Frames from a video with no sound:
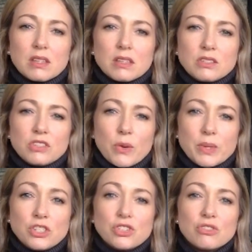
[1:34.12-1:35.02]
So
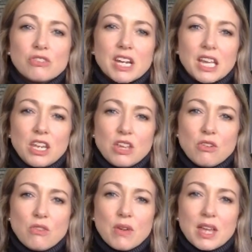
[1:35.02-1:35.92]
ensuring
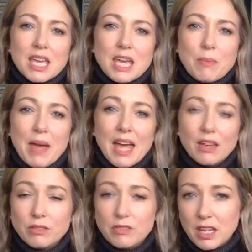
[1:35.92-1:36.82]
you keep a
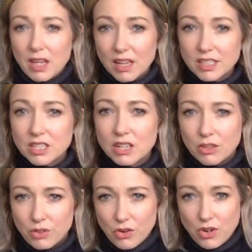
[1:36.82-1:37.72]
healthy gut
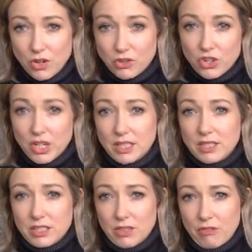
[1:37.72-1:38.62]
through
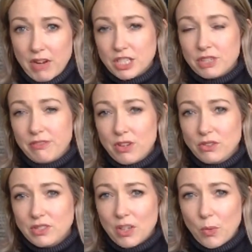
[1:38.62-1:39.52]
nutrient-rich
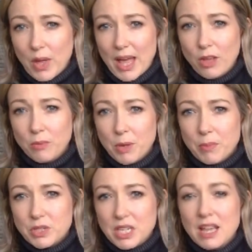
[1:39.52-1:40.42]
foods will help your
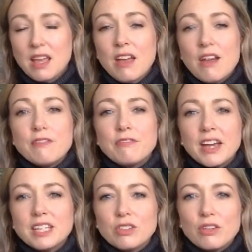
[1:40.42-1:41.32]
body fight
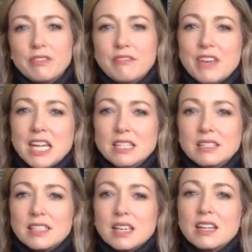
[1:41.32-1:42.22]
off invaders
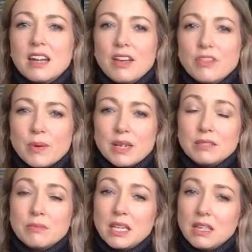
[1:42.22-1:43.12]
that can otherwise
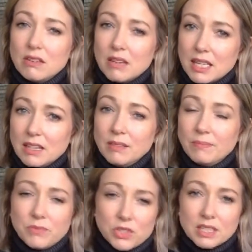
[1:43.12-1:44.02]
make you ill,
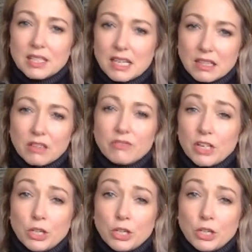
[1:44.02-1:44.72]
just like the flu.